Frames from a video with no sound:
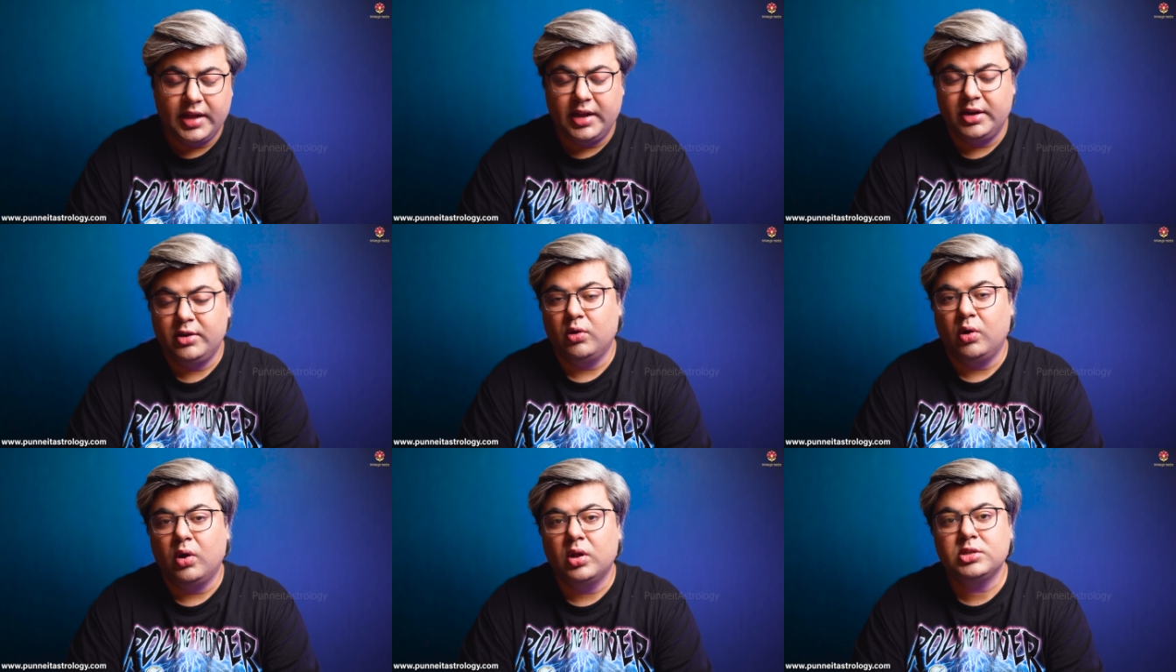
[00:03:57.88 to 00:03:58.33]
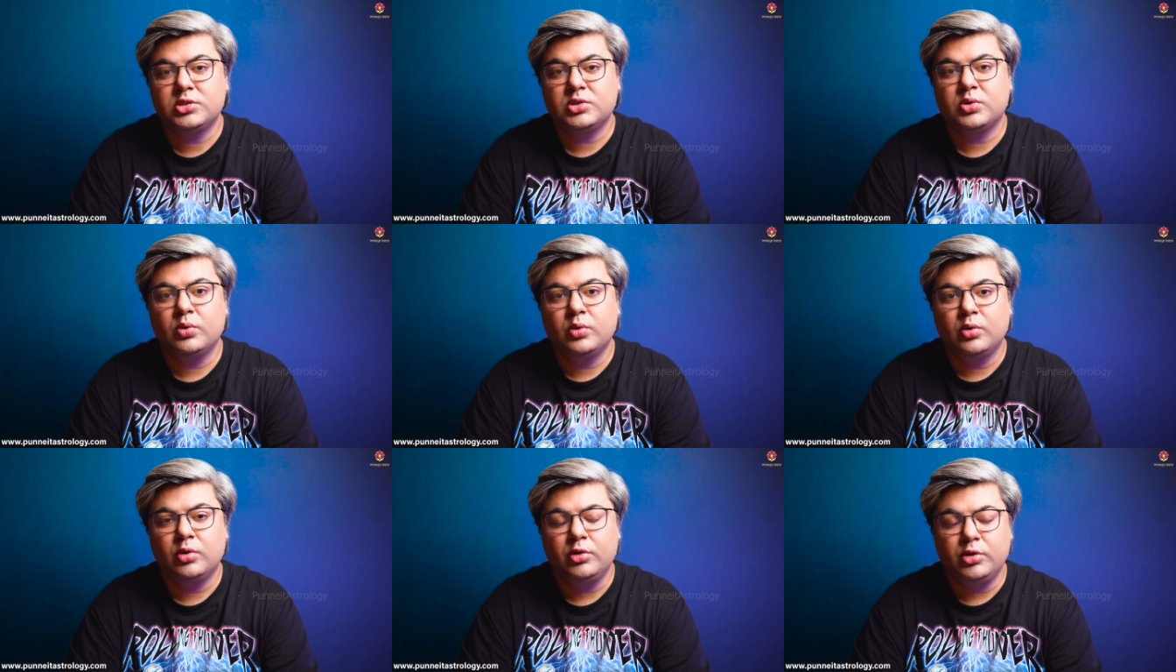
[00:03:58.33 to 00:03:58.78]
and
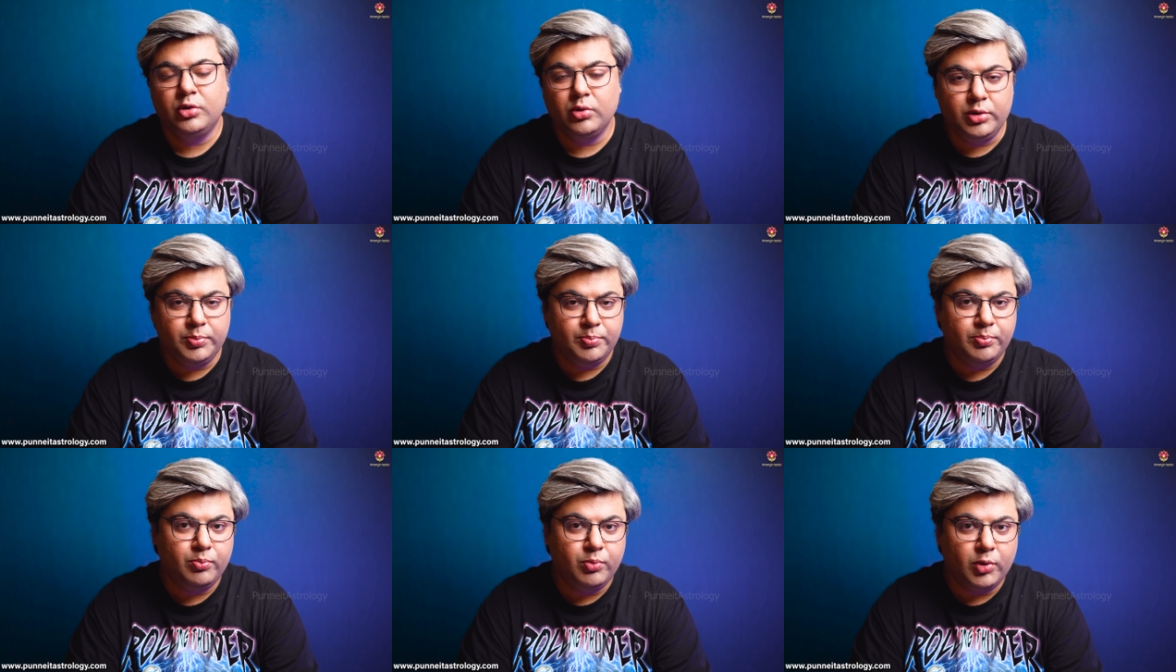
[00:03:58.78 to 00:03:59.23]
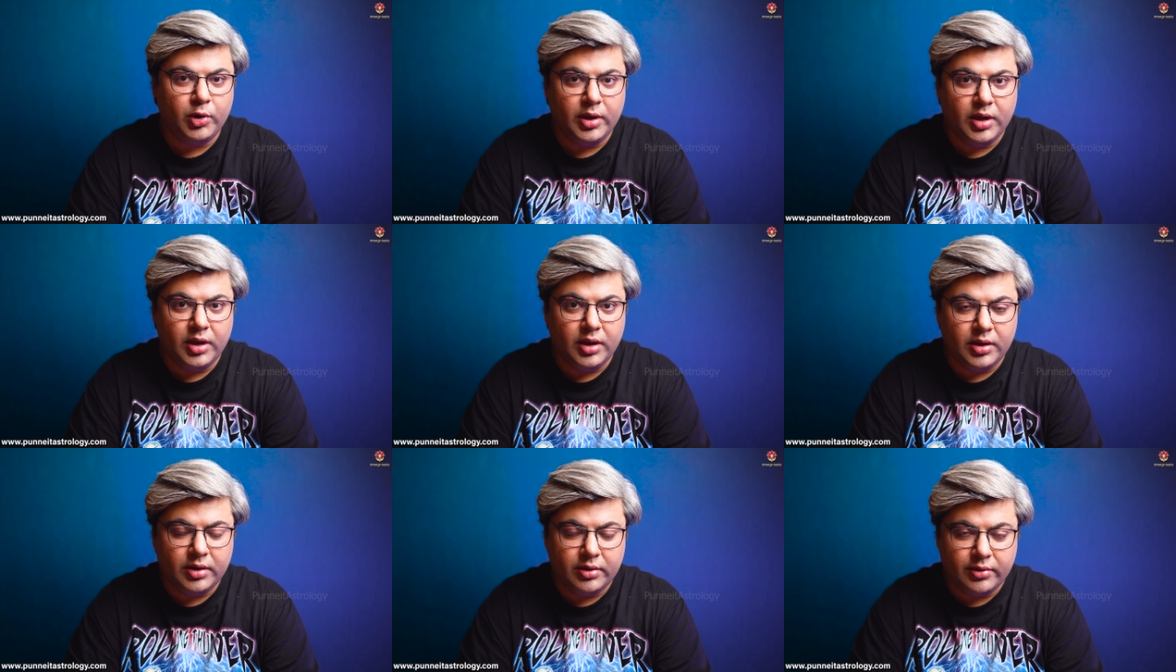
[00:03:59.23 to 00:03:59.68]
also do
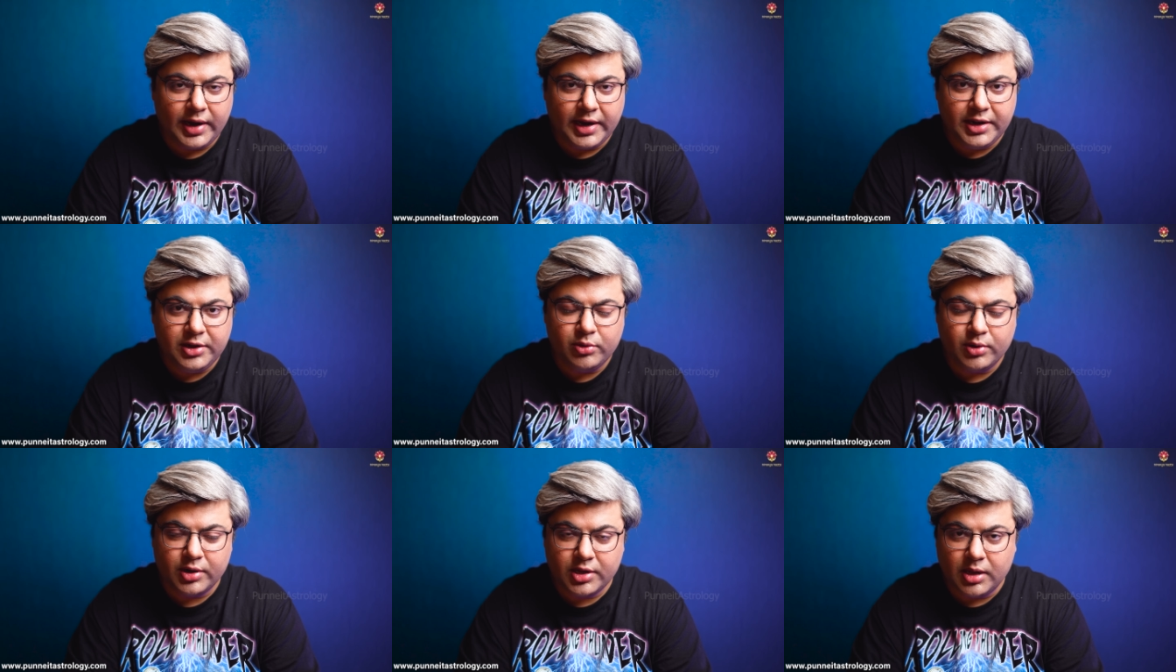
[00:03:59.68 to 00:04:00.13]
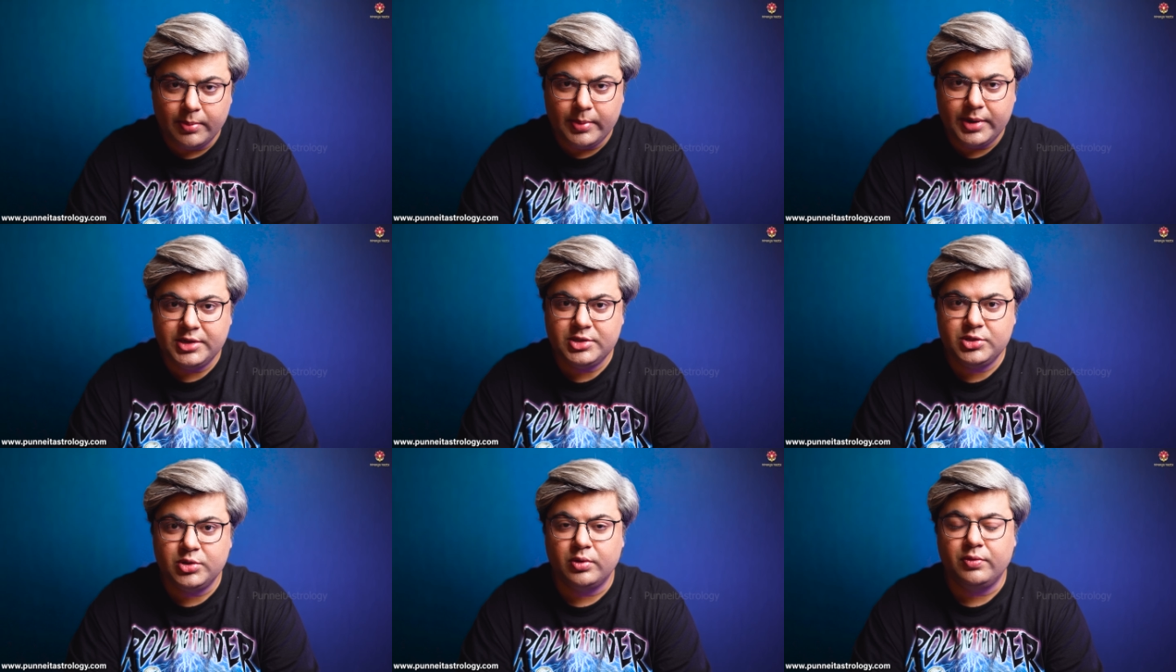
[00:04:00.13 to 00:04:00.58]
uh, write your
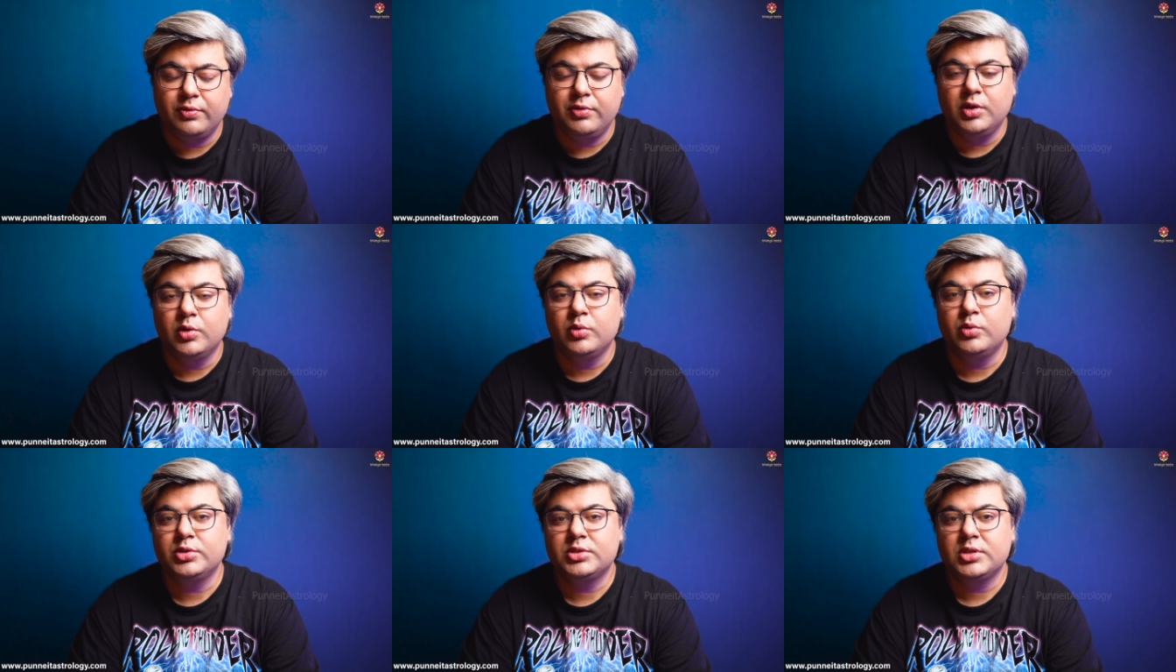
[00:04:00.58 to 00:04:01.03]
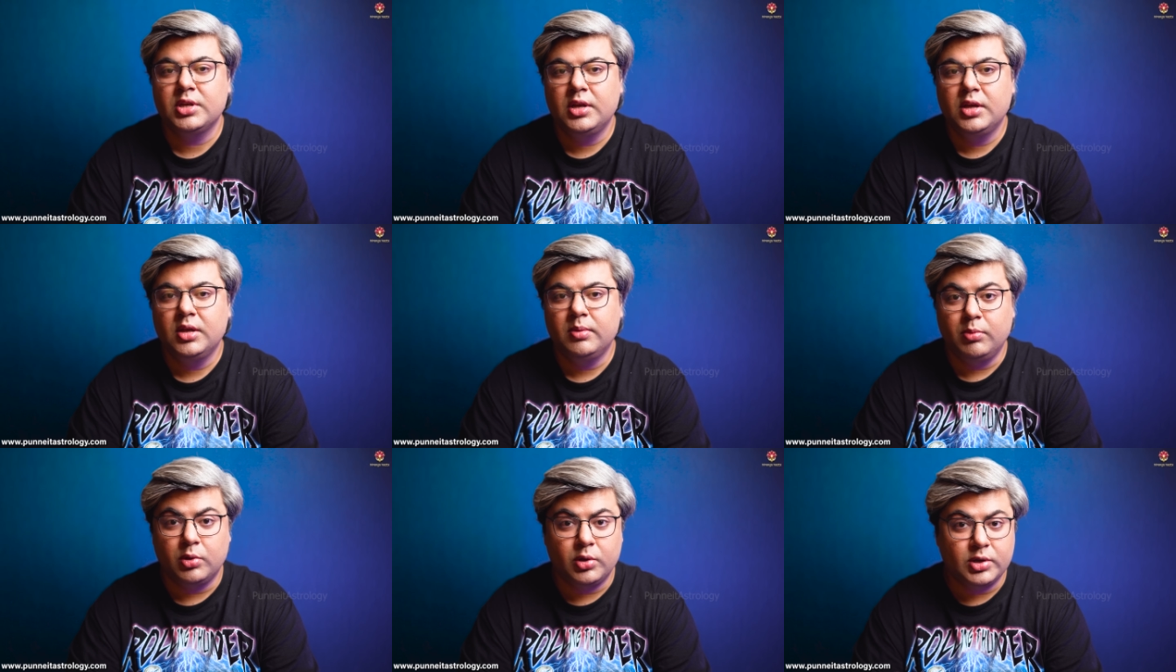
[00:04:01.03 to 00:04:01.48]
comments, your views,
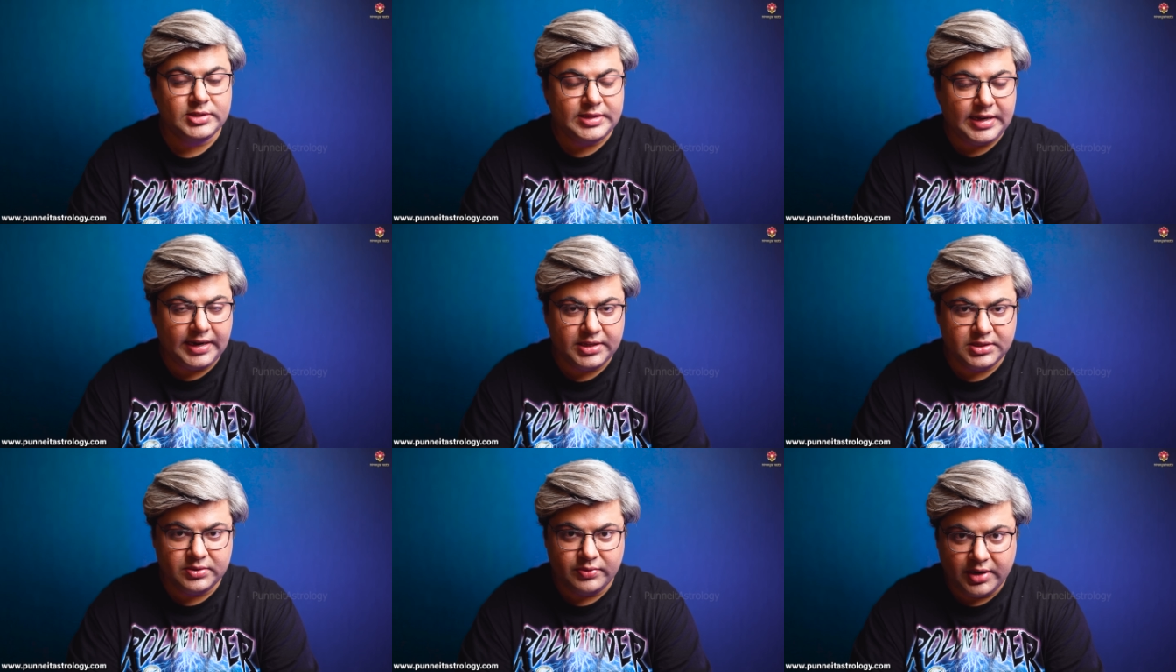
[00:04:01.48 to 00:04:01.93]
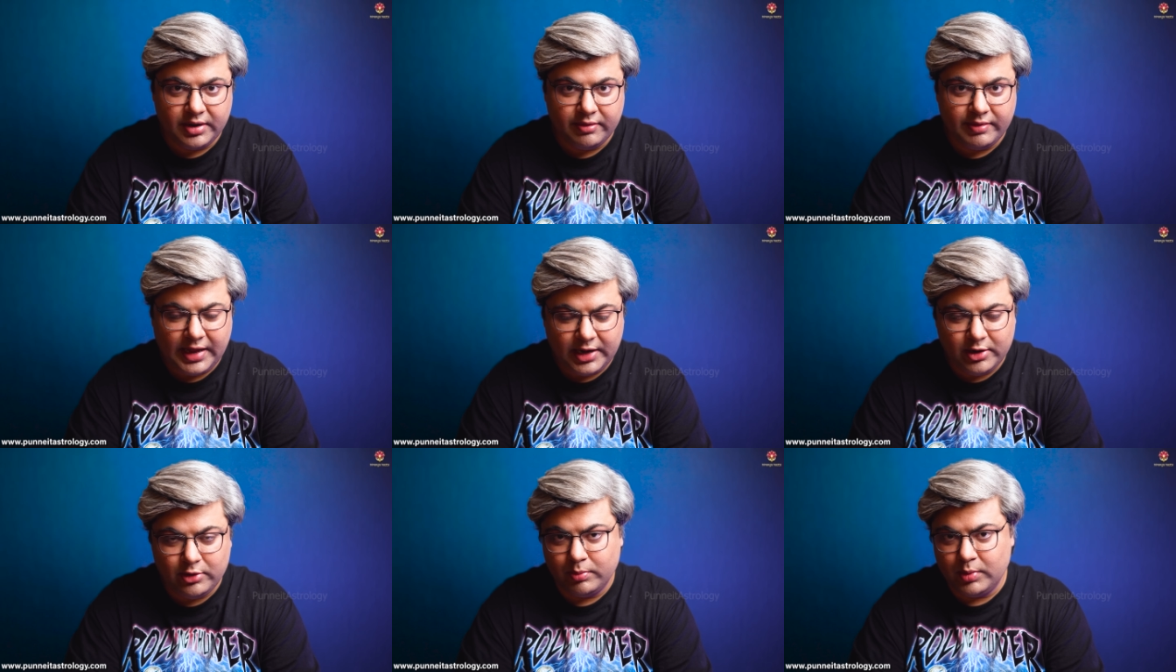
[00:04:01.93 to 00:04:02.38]
because that is very
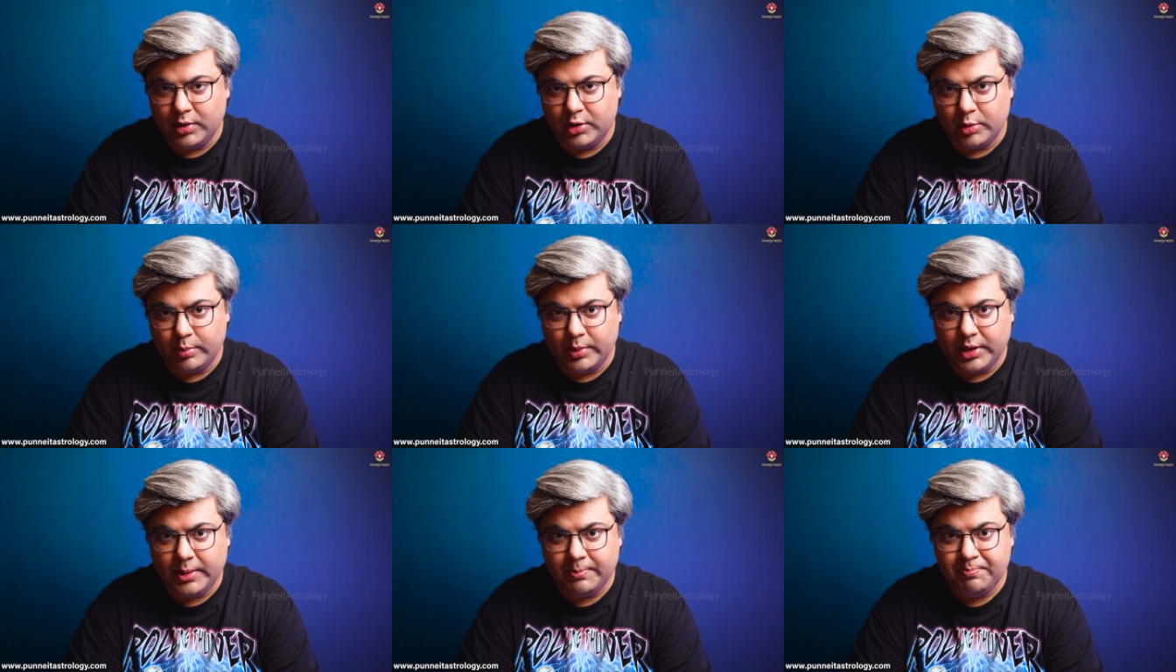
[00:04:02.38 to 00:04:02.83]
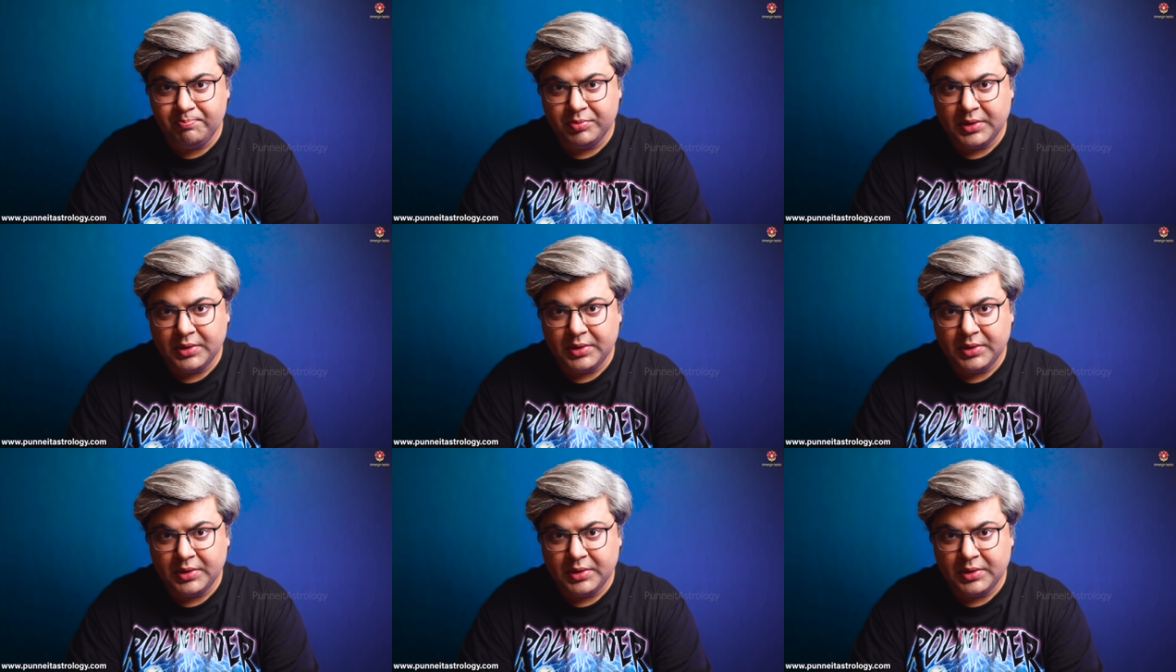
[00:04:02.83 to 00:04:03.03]
valuable to me.